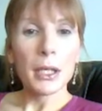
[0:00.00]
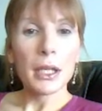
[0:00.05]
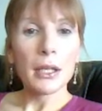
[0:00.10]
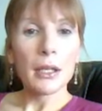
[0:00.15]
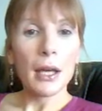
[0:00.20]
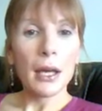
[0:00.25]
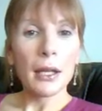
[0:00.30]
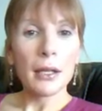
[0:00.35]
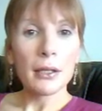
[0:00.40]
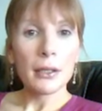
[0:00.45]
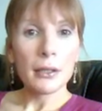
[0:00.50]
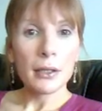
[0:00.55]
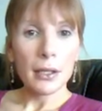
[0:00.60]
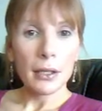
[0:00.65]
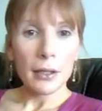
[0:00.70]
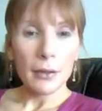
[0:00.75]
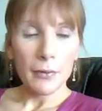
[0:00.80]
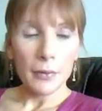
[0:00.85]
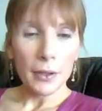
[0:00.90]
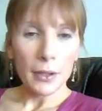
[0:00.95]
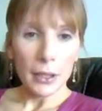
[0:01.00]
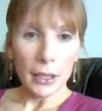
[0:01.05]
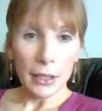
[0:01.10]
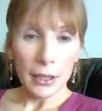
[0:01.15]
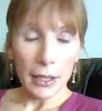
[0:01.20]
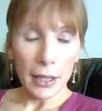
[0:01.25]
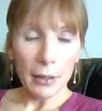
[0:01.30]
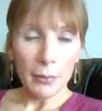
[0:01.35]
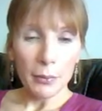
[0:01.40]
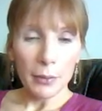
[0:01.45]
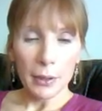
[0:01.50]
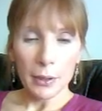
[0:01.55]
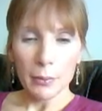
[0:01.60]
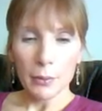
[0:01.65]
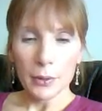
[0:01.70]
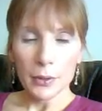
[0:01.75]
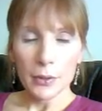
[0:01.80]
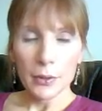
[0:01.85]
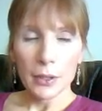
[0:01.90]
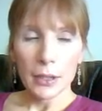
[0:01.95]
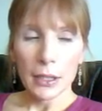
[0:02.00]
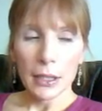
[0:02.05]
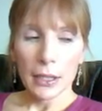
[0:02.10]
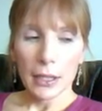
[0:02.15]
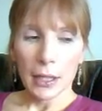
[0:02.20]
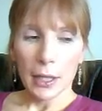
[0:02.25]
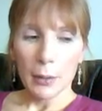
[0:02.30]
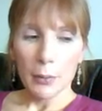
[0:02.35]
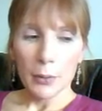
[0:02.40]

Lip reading: borderline autistic boss really